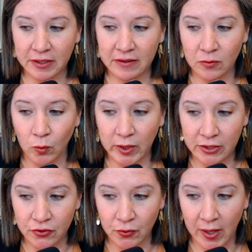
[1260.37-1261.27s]
than we
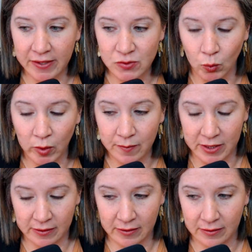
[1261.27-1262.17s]
do as
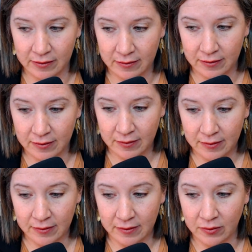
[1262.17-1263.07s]
women.
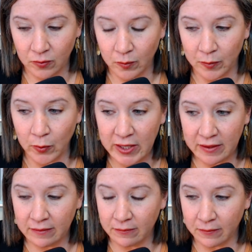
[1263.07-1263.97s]
That
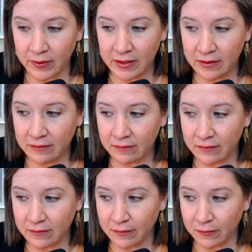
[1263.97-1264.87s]
we
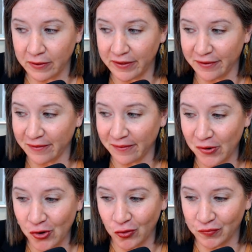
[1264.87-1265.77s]
are
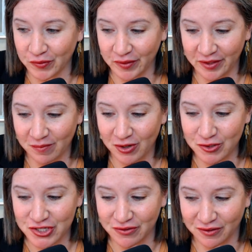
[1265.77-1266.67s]
overly
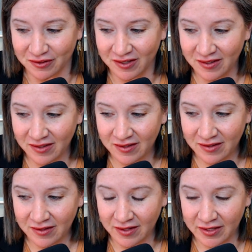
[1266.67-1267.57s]
emotional
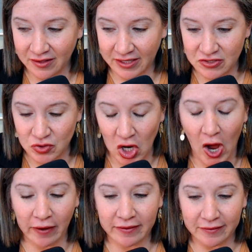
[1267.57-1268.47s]
and like to
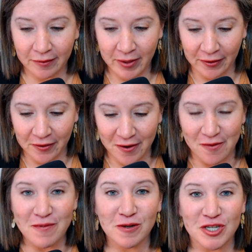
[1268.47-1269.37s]
talk about our
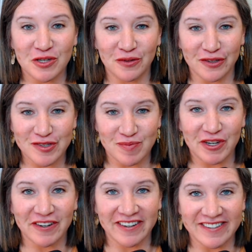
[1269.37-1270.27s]
emotional
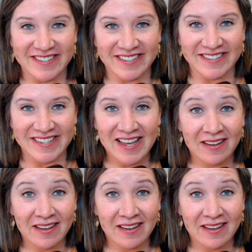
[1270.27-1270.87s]
experiences.